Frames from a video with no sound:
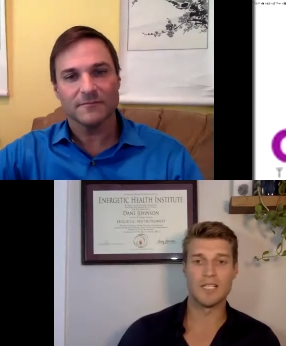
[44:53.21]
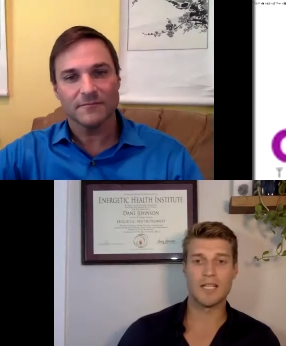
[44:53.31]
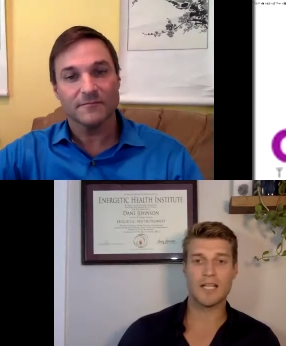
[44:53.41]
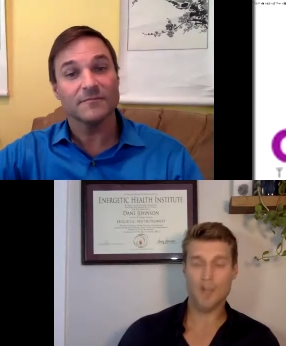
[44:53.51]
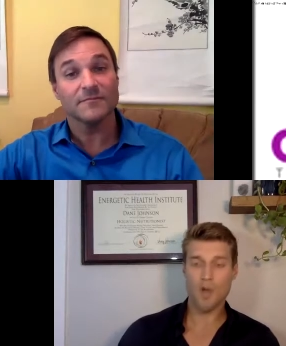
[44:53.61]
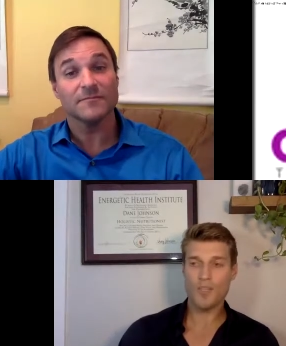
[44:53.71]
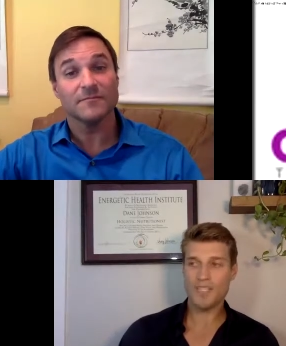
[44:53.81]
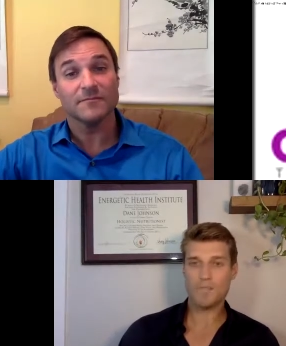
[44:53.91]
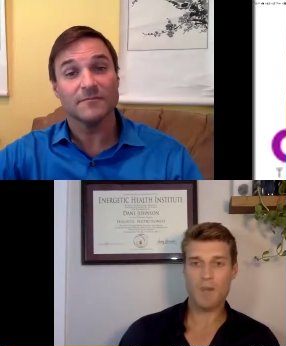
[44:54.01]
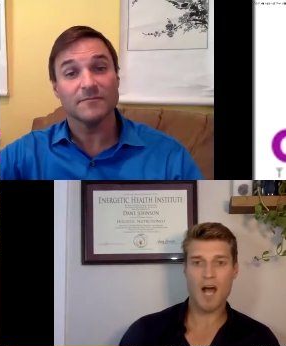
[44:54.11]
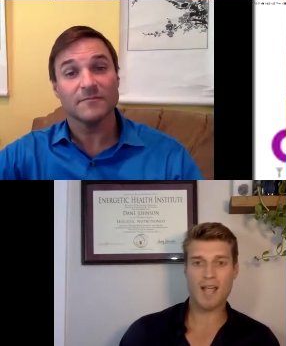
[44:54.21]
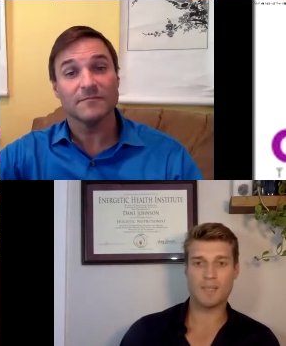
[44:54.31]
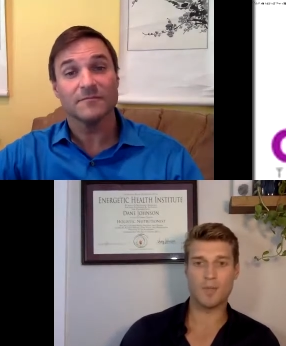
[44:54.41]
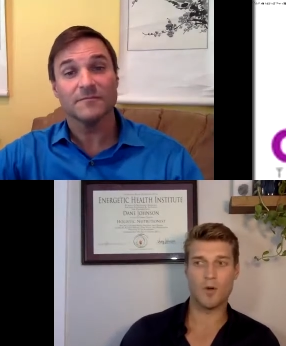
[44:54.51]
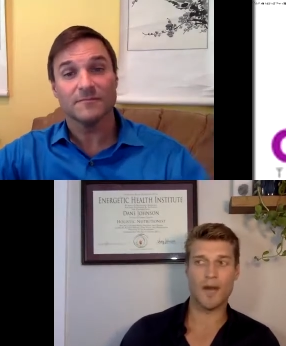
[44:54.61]
Speaker 1: Like no, this is
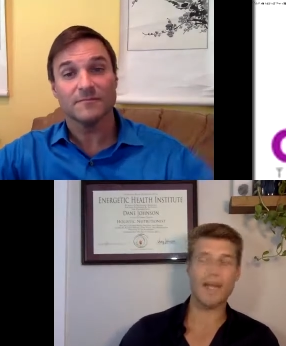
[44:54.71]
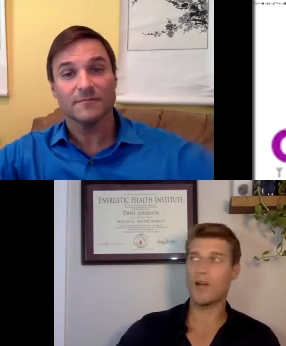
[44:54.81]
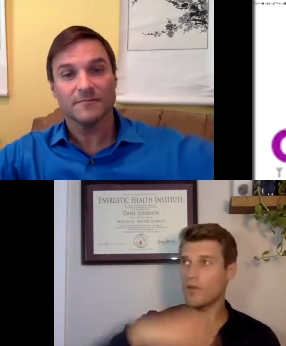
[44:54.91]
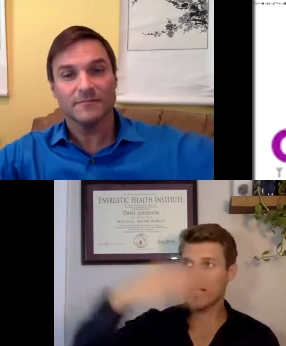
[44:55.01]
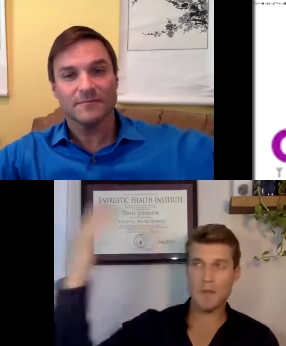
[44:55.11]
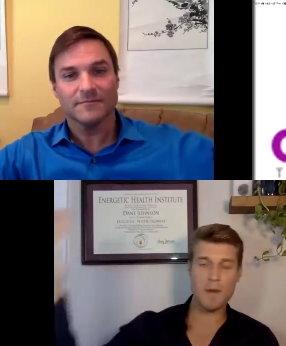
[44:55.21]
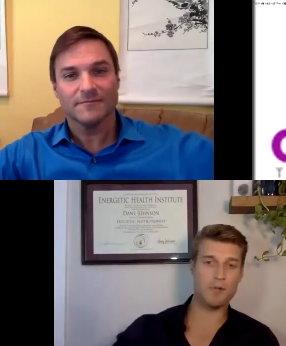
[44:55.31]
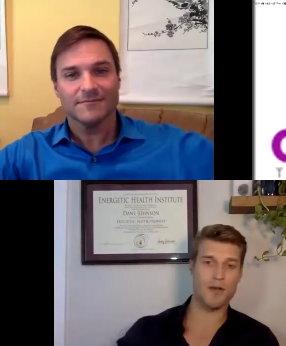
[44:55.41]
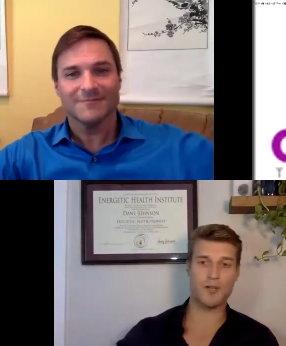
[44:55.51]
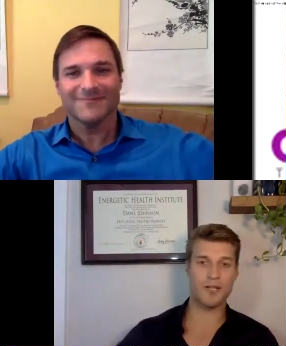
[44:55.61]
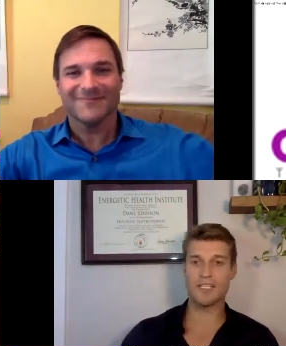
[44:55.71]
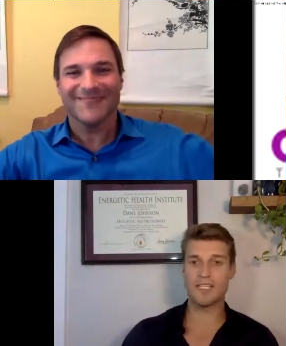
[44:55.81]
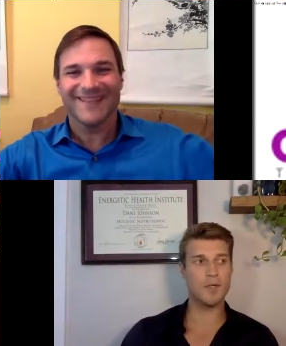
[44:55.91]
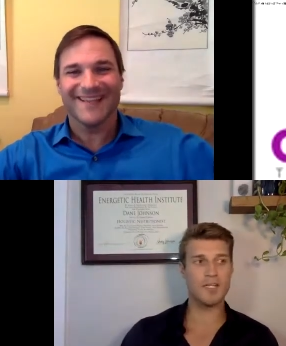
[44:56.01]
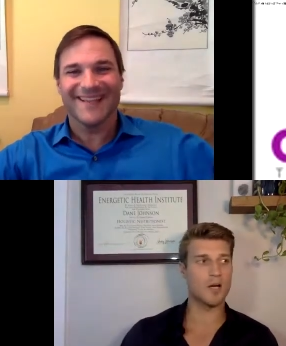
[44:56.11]
possible. And I got all these people out there
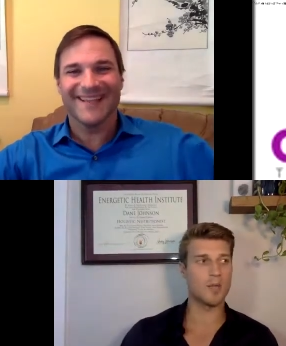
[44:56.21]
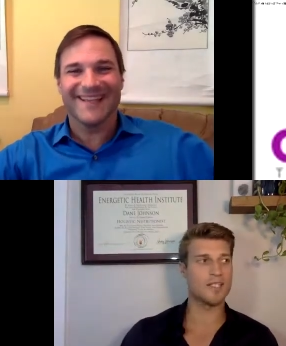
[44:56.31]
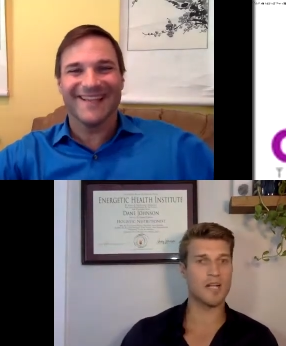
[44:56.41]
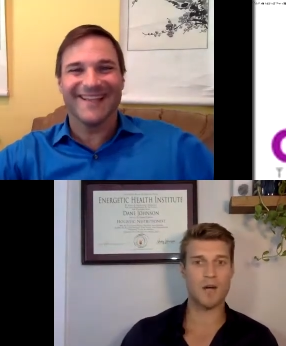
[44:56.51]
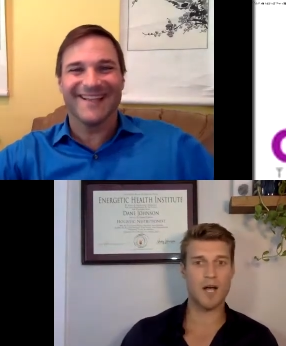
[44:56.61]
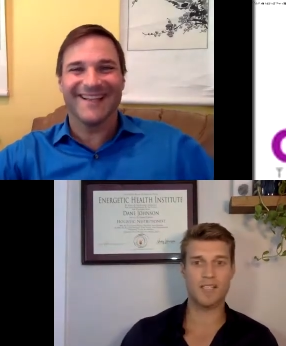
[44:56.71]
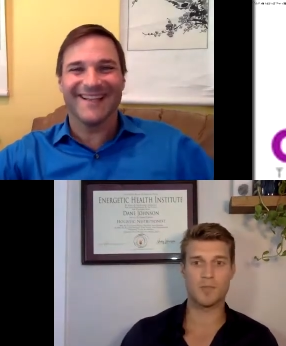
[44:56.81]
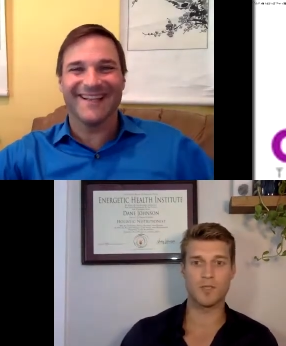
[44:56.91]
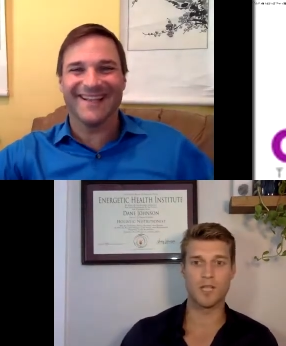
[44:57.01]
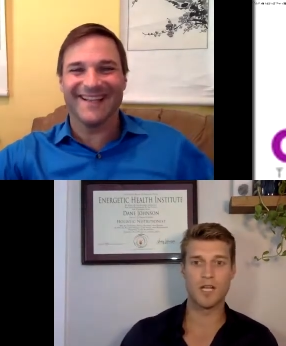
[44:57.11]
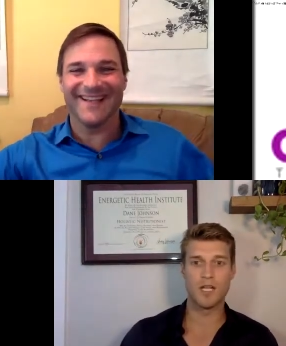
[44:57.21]
continuing to tell me it's not possible.